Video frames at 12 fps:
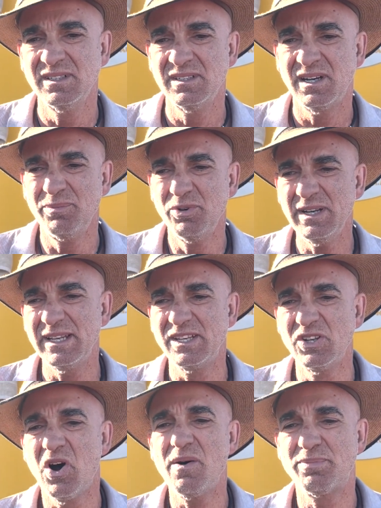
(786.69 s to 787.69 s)
really
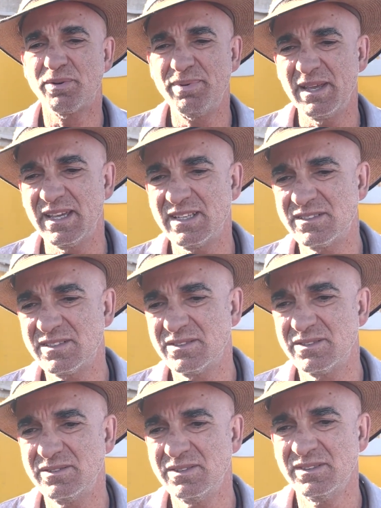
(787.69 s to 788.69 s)
not prepared
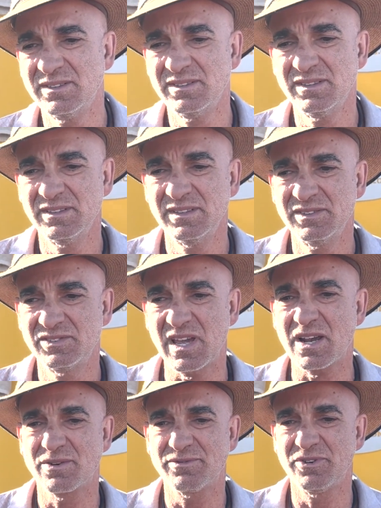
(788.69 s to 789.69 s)
to
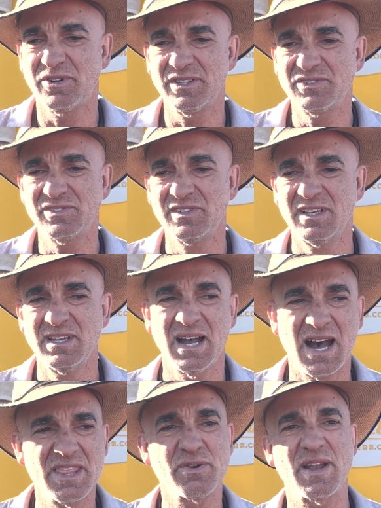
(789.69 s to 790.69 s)
sacrifice
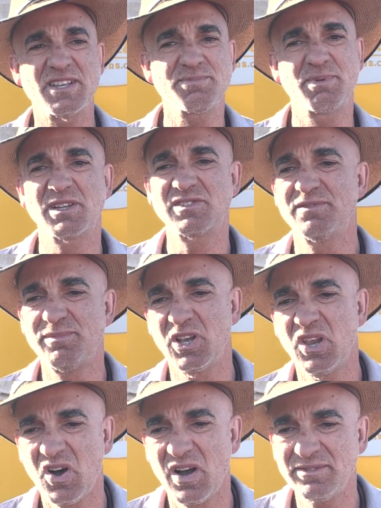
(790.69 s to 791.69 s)
other aspects of my
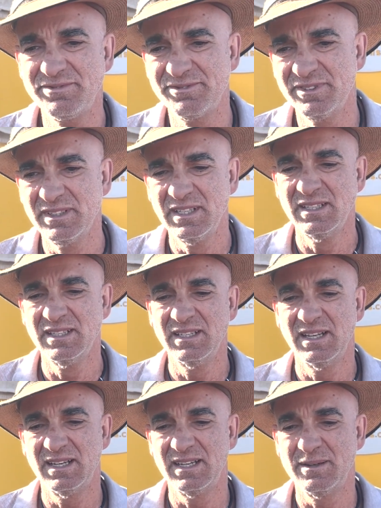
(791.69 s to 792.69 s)
life
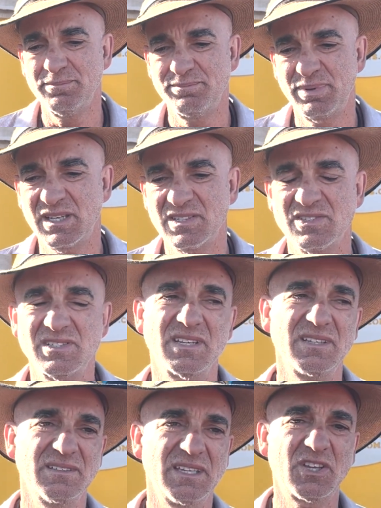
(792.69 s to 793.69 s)
because
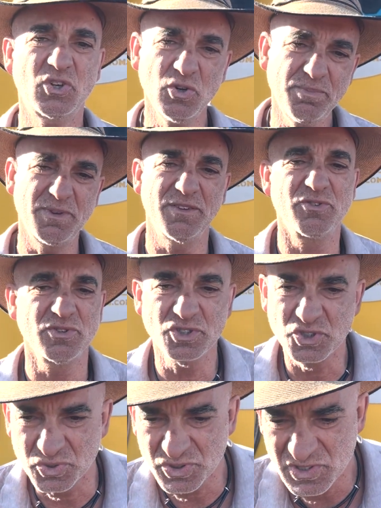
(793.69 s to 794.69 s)
it could be for the
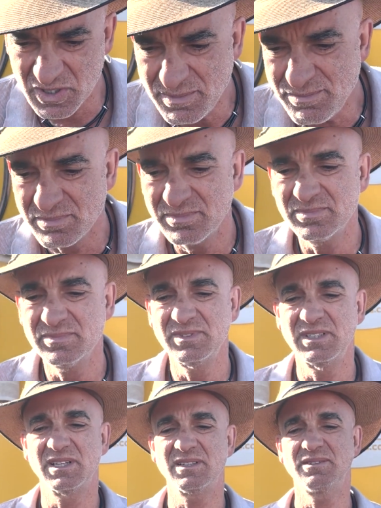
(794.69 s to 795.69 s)
short term, you
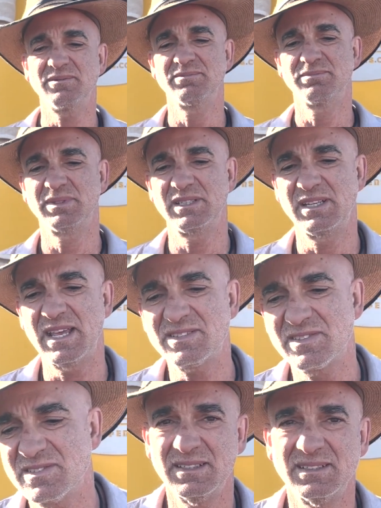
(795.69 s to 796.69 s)
know, but in
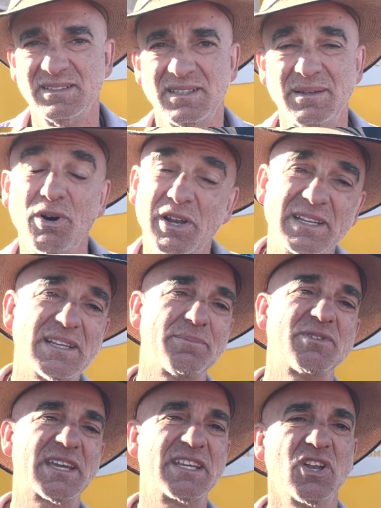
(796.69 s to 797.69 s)
essence, it might end up
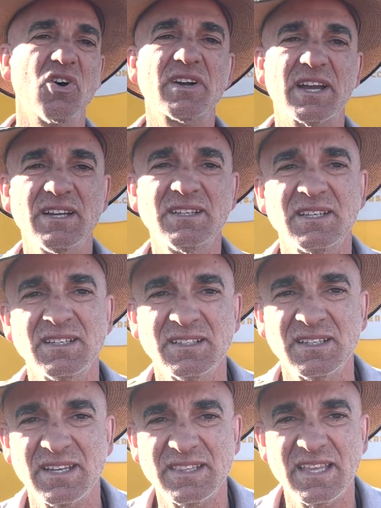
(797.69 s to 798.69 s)
taking longer,
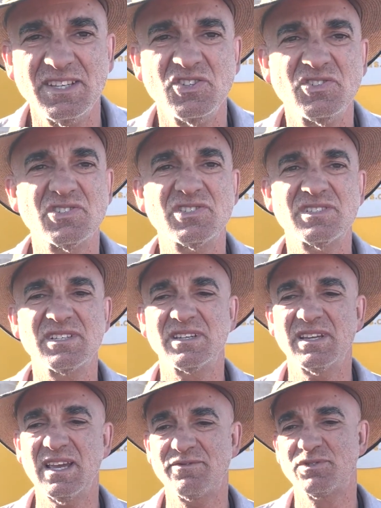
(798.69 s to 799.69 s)
and then you just
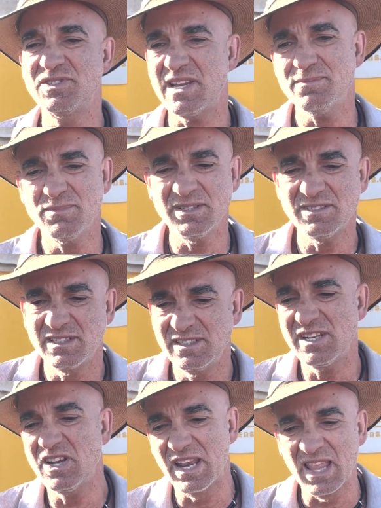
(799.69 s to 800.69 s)
have resentment. You
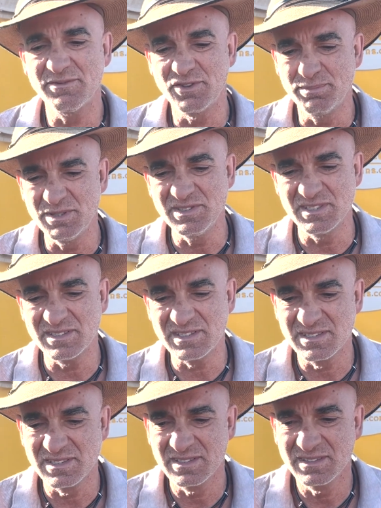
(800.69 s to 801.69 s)
don't love your business.
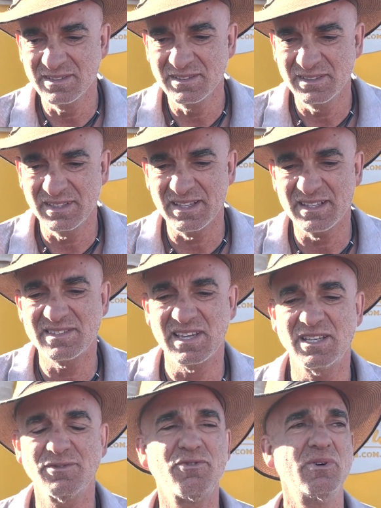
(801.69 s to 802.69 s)
You know, that's how you
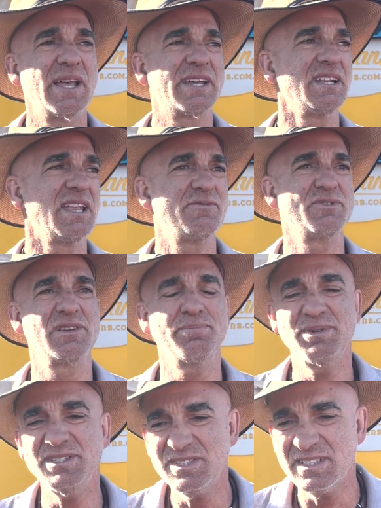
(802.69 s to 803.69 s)
fall out of love with your
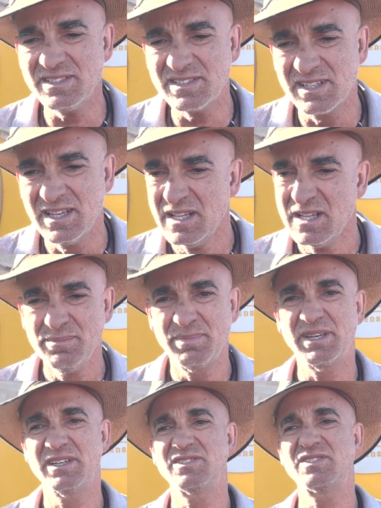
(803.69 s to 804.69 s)
business,
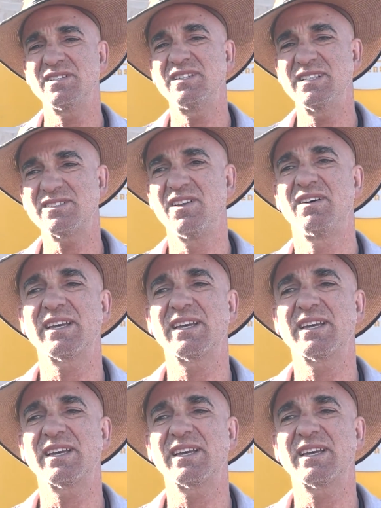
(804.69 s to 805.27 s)
because it's like,